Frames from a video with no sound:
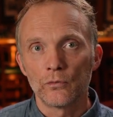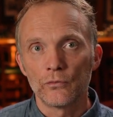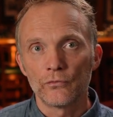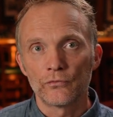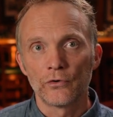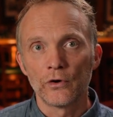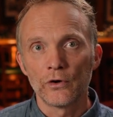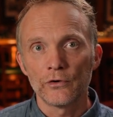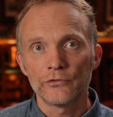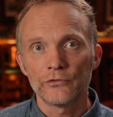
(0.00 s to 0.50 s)

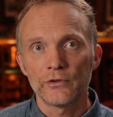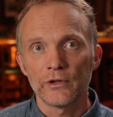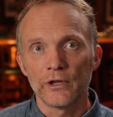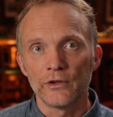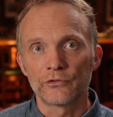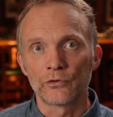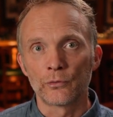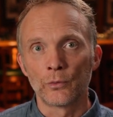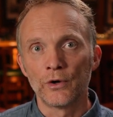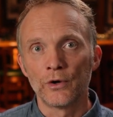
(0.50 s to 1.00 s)
First
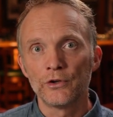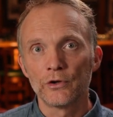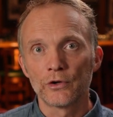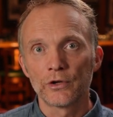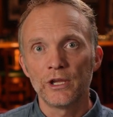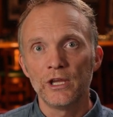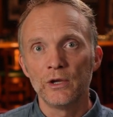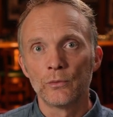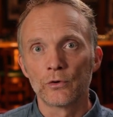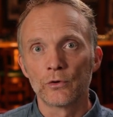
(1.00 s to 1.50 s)
is to run your
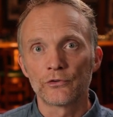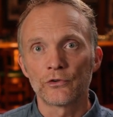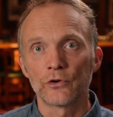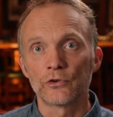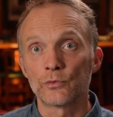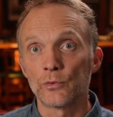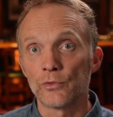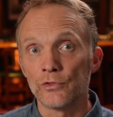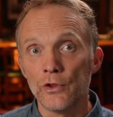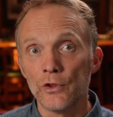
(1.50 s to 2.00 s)
keyword
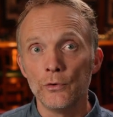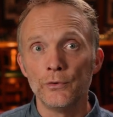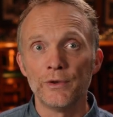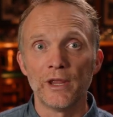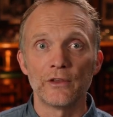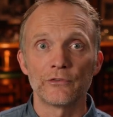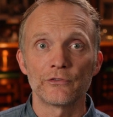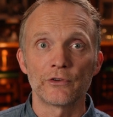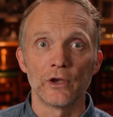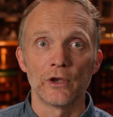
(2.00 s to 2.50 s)
search with no
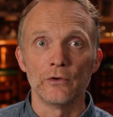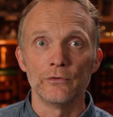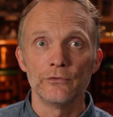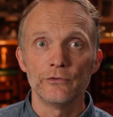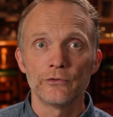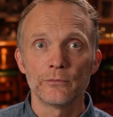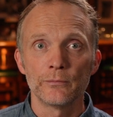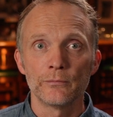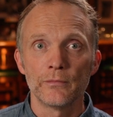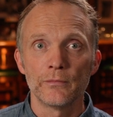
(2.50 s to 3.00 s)
NAICS
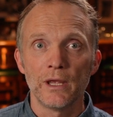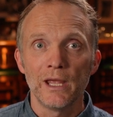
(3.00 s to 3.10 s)
codes,